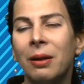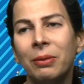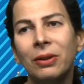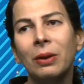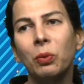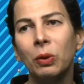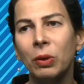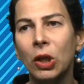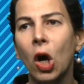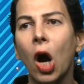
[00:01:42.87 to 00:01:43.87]
but then when
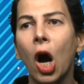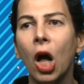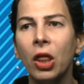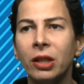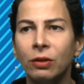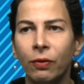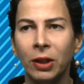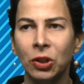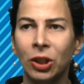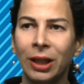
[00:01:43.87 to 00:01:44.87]
we call this
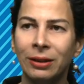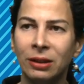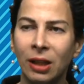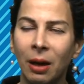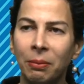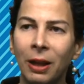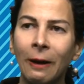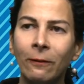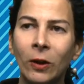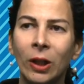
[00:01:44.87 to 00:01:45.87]
function at the top
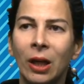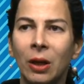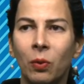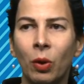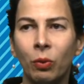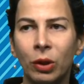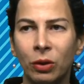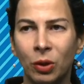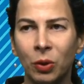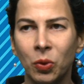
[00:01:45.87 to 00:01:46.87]
level, what we
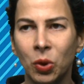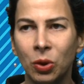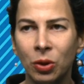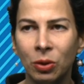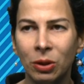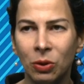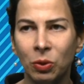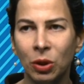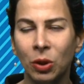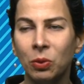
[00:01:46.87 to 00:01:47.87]
are going to do is
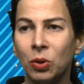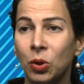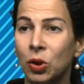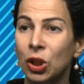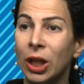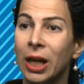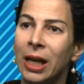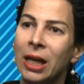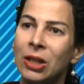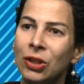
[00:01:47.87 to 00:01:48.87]
we are going to
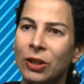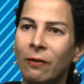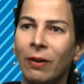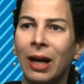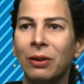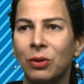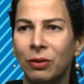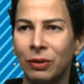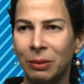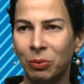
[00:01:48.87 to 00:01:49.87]
change the value
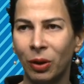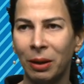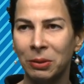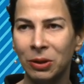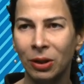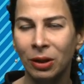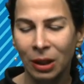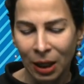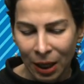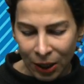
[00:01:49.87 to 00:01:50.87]
of that parameter.
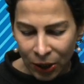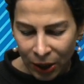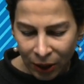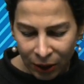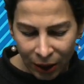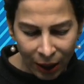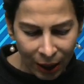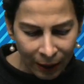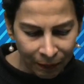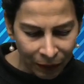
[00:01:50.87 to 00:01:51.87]
Here,
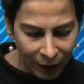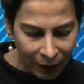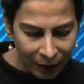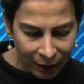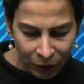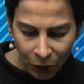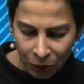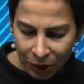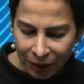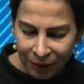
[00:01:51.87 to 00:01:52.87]

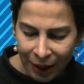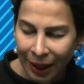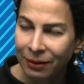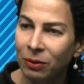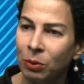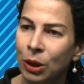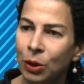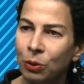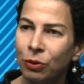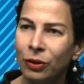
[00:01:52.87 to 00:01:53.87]
notice that we
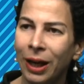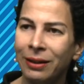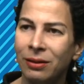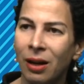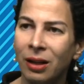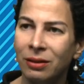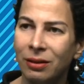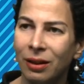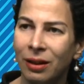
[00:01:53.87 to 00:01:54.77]
use that dot